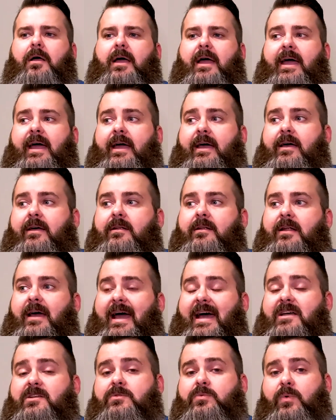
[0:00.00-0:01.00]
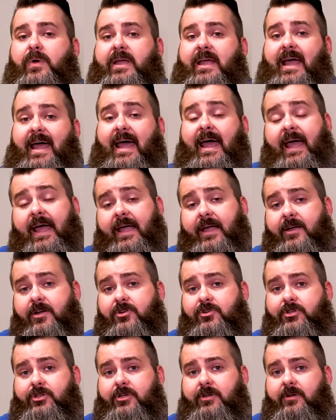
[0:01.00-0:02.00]
And as we
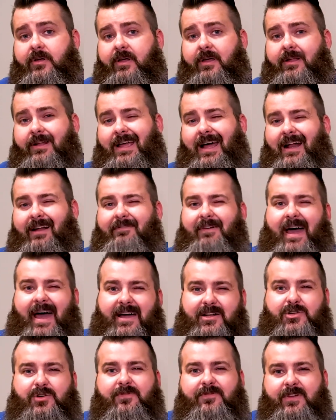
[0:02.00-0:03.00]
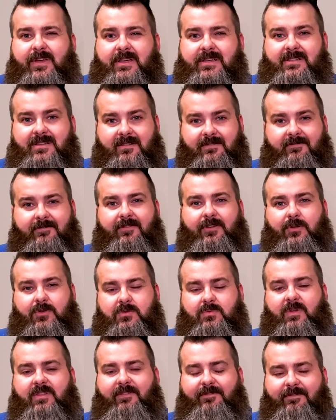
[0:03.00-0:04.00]
age, it kind of atrophies and
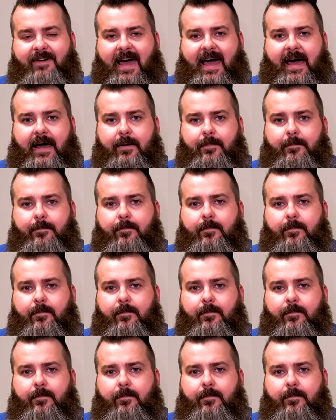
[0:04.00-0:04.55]
fills with fat.